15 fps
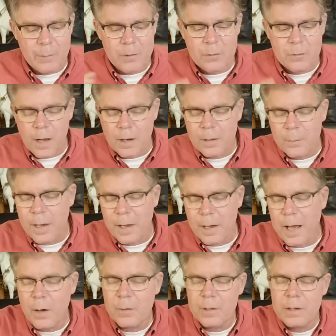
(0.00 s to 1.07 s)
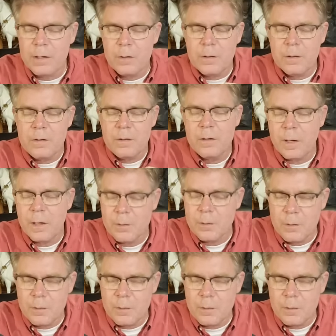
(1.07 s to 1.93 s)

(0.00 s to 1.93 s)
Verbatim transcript: you talk about how here in you know here